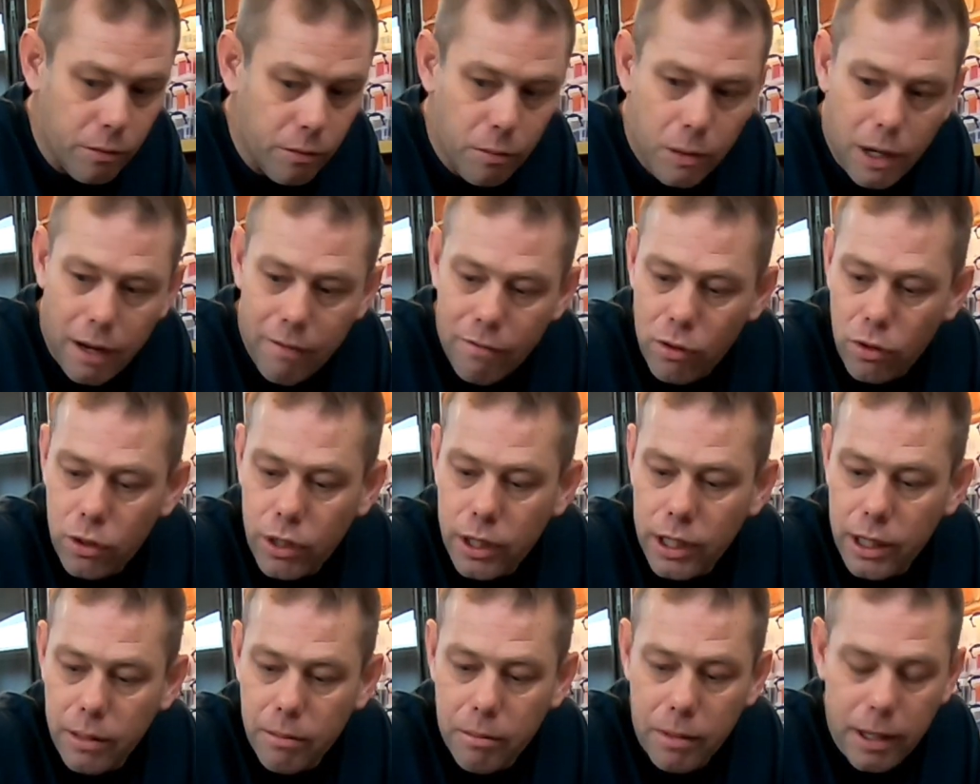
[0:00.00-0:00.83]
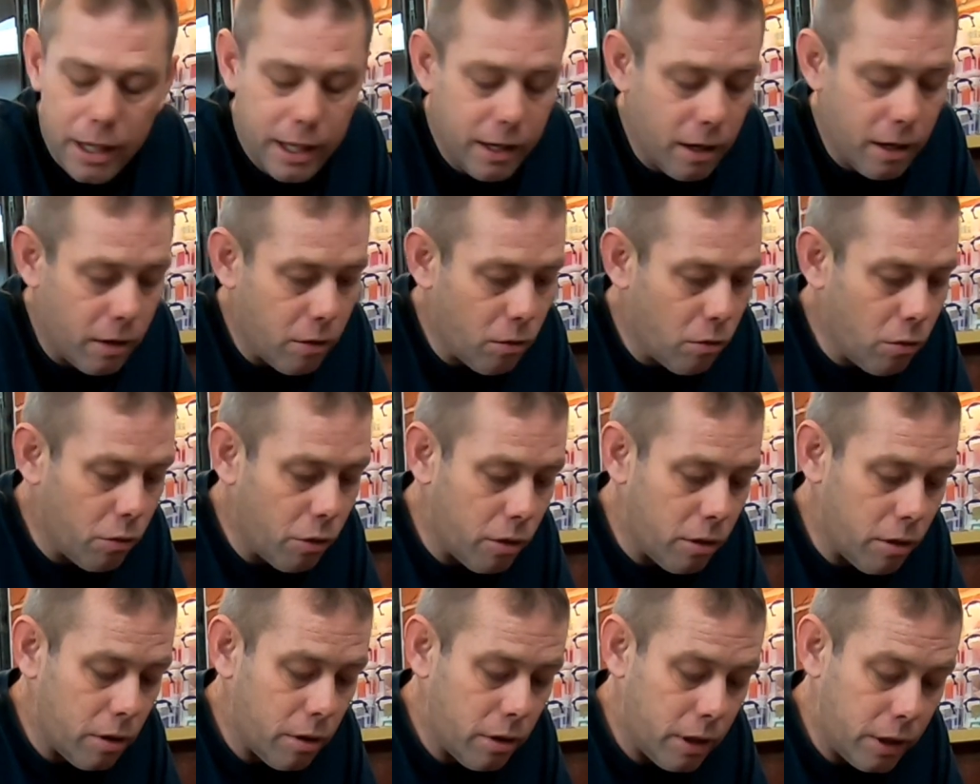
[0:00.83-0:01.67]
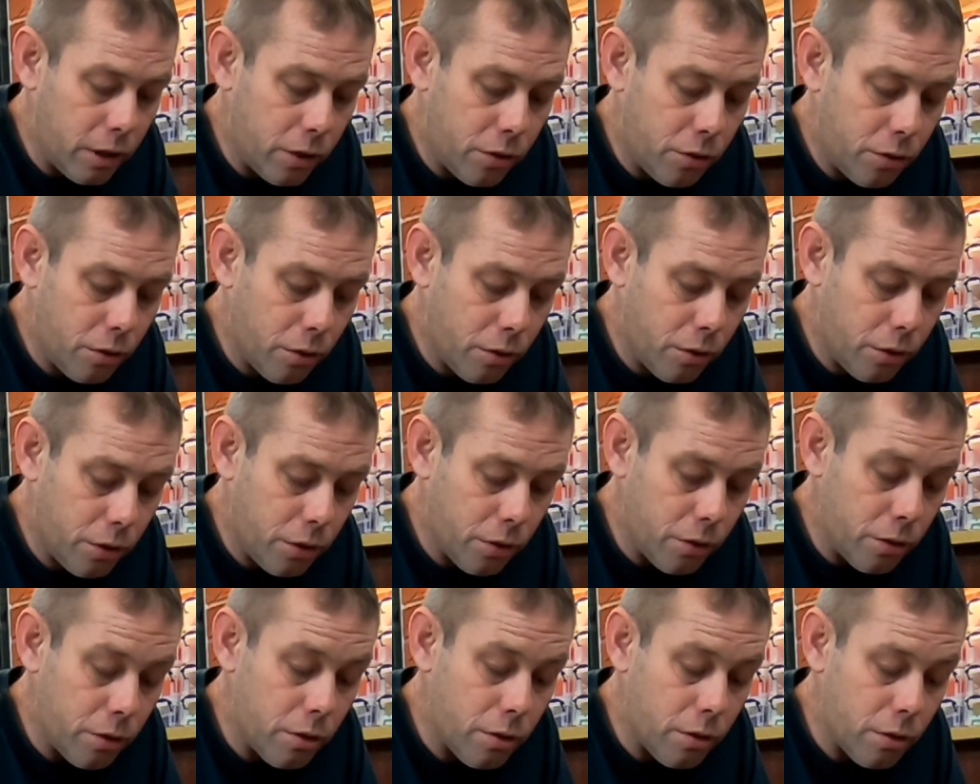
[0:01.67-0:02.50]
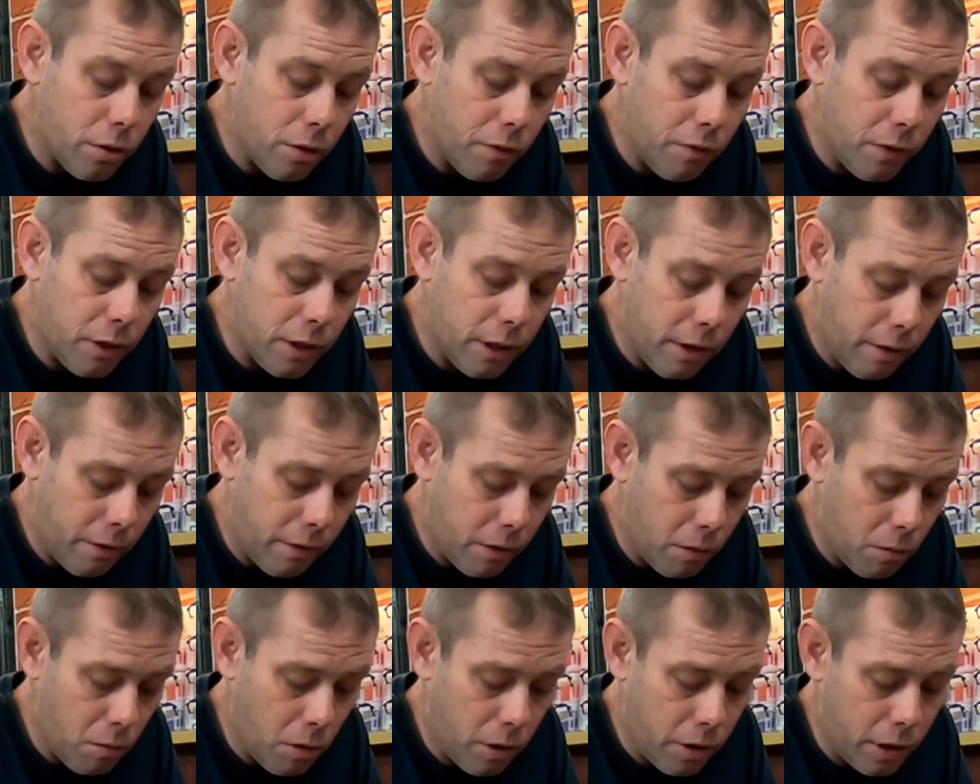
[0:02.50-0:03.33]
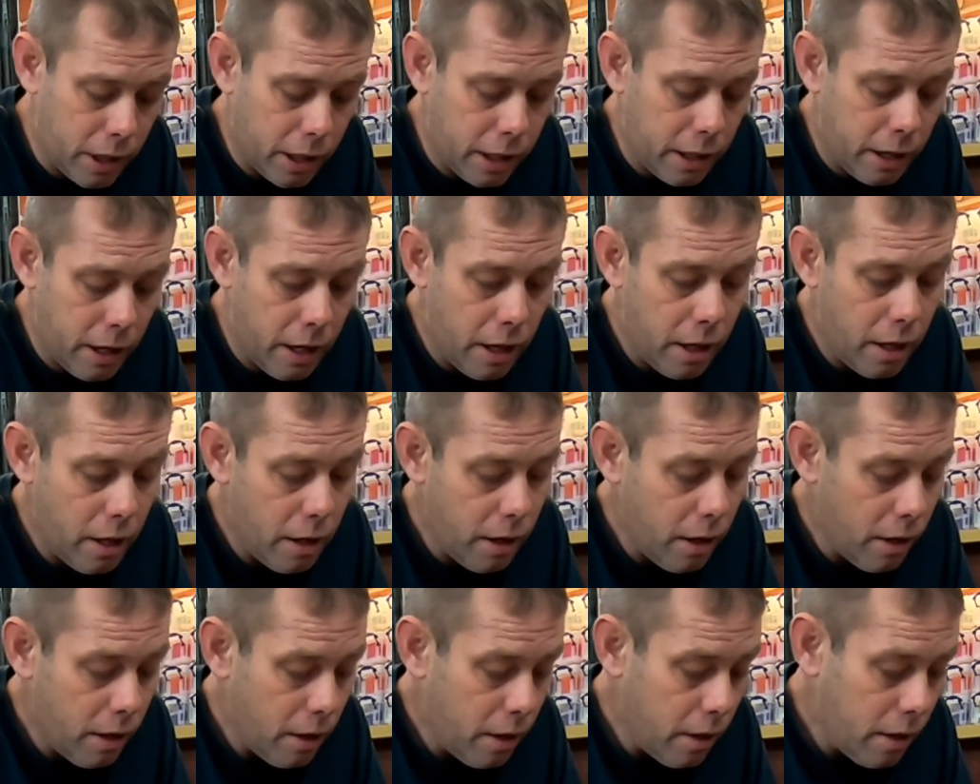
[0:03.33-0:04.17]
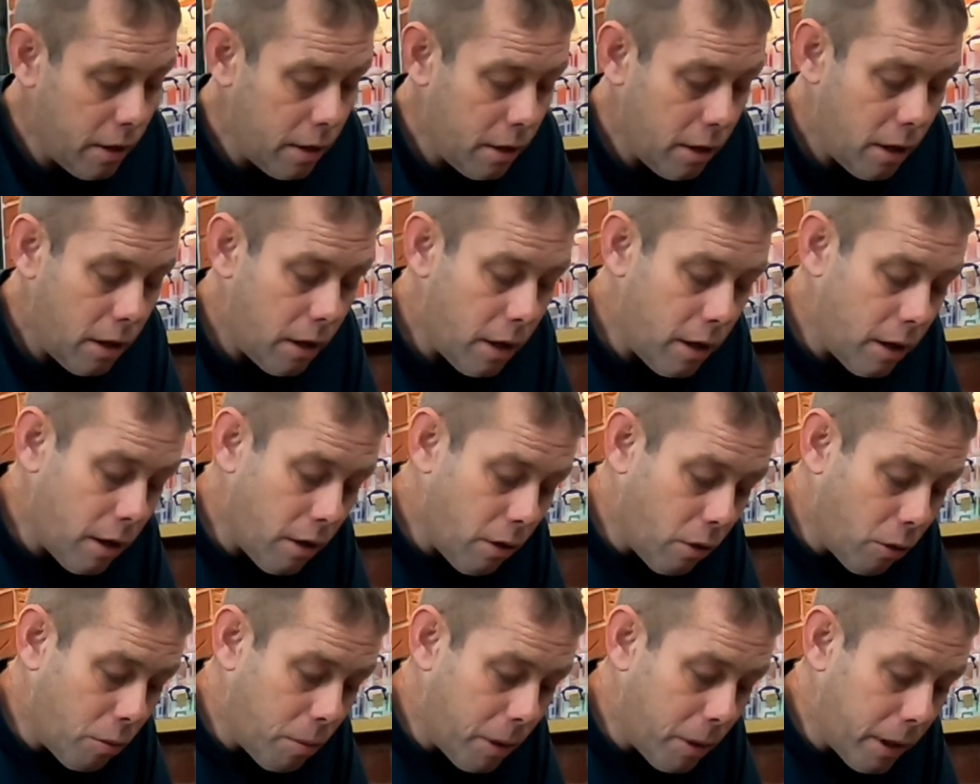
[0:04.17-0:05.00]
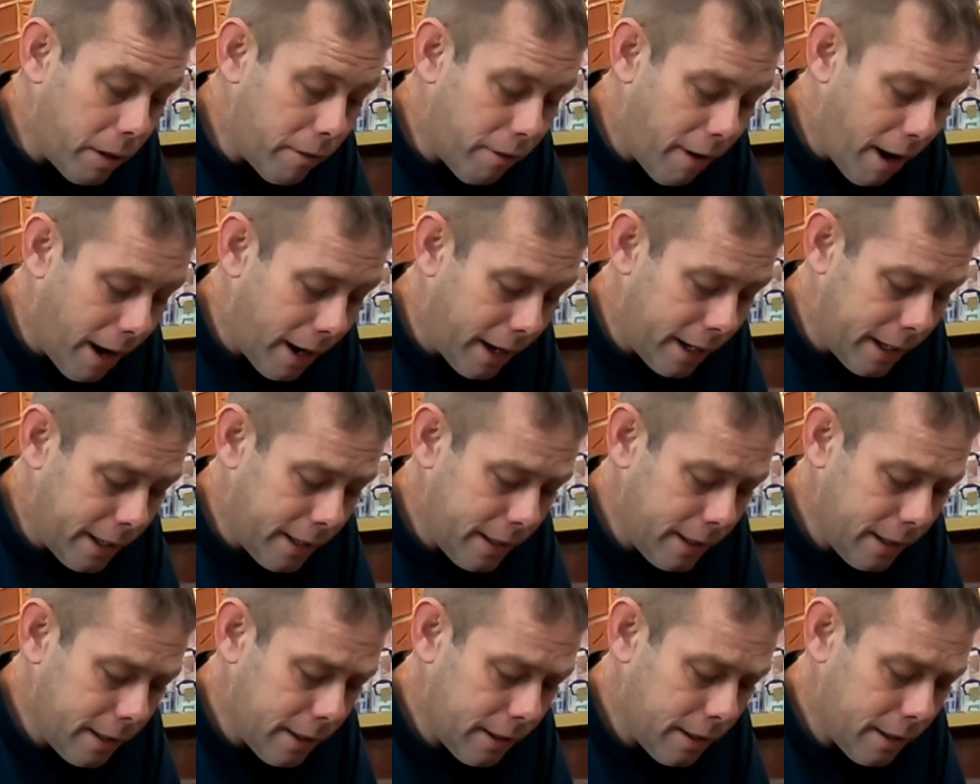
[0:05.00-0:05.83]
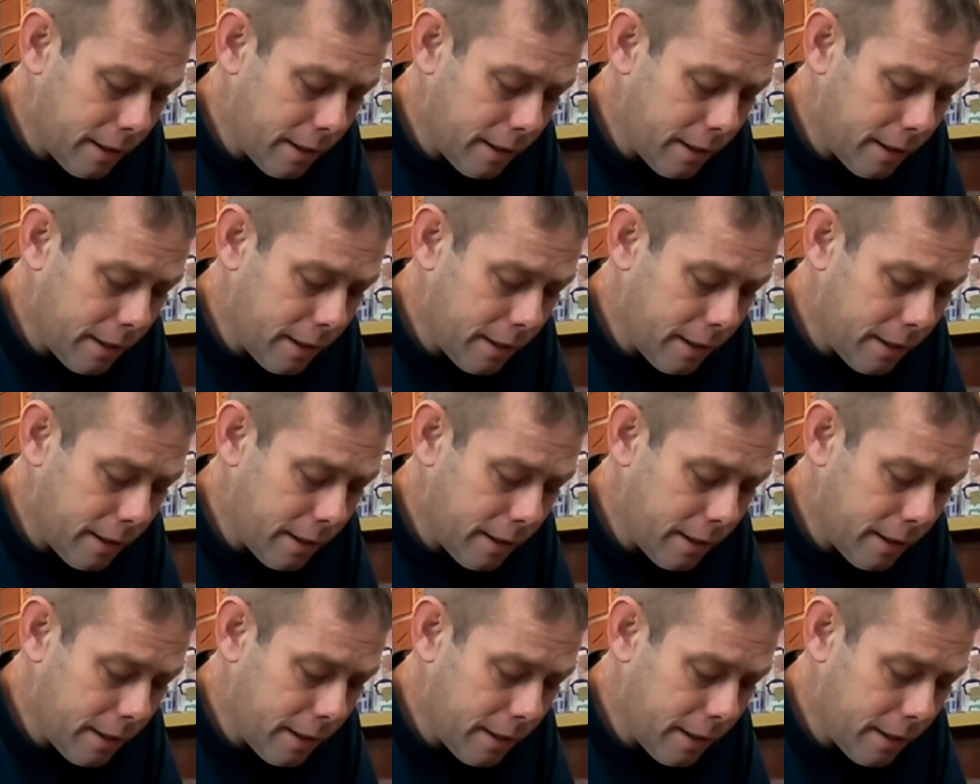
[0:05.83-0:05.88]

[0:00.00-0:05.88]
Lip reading: We'll have a look in a minute at all the instructions and stuff and tell you what the IP rating is.